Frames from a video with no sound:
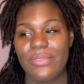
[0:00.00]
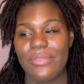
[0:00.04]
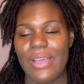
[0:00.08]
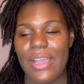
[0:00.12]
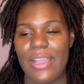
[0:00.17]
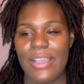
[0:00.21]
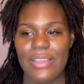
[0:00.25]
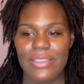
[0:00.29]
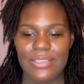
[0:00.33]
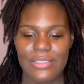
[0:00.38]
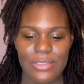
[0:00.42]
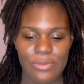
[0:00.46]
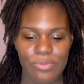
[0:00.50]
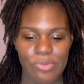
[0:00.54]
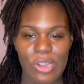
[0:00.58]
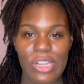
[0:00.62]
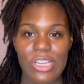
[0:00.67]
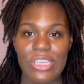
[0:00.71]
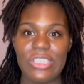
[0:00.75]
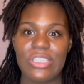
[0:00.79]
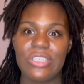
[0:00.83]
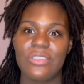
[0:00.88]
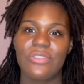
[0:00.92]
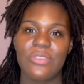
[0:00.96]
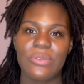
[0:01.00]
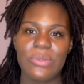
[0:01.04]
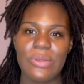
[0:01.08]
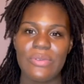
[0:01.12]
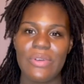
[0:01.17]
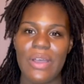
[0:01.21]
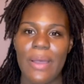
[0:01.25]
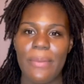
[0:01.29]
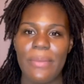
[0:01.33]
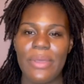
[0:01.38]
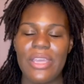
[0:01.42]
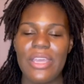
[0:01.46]
I guess the pressure from the
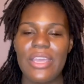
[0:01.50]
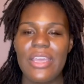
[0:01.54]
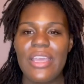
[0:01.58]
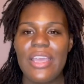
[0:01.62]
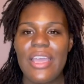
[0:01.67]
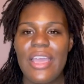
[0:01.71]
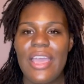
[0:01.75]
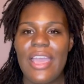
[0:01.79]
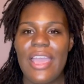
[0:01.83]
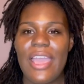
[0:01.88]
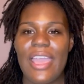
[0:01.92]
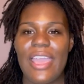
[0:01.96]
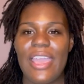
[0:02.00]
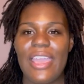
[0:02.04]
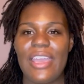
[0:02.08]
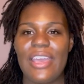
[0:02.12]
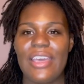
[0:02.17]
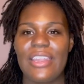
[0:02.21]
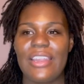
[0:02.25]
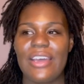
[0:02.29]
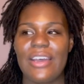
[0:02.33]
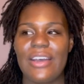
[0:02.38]
vomit, and